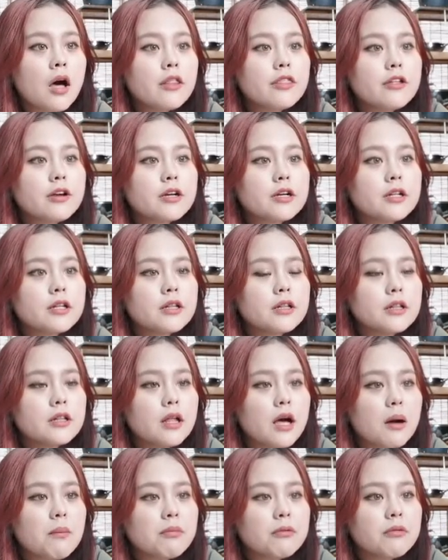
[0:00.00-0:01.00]
the
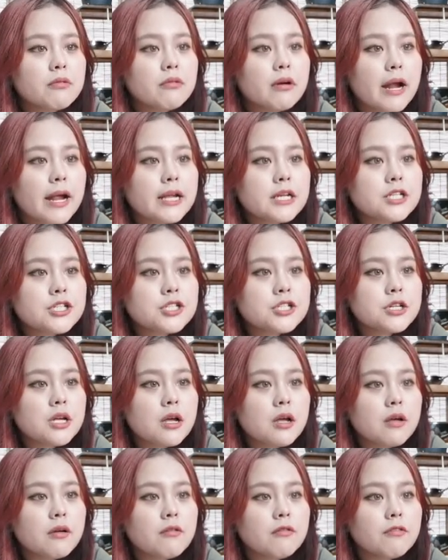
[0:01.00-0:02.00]

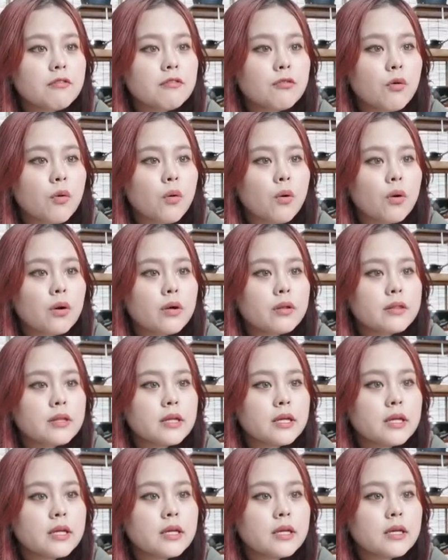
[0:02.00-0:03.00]
collaboration for
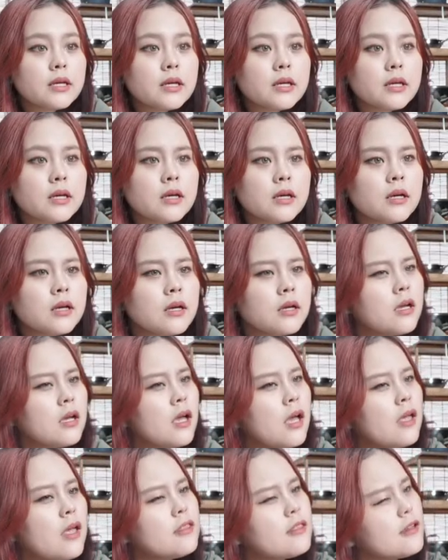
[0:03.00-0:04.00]
the
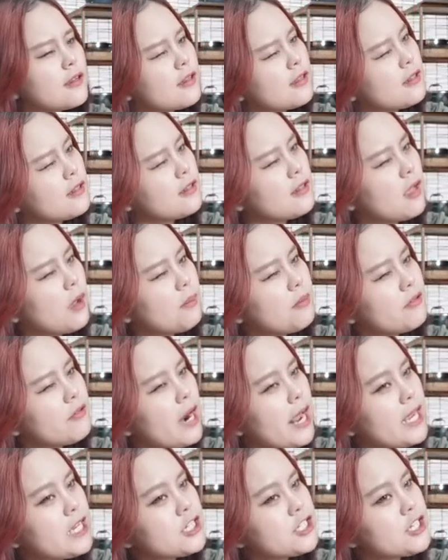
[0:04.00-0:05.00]
the
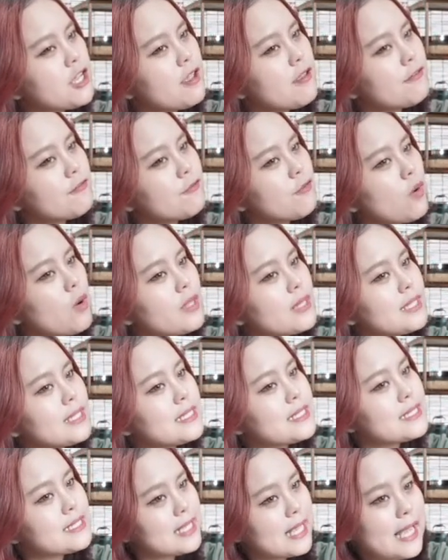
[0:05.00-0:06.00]
collaboration for
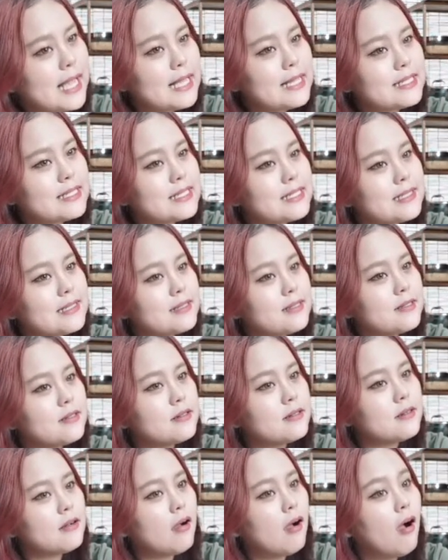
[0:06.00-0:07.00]
the set.
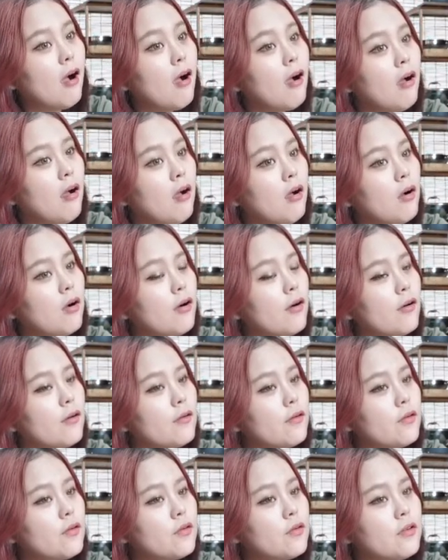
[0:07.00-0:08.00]
Oh.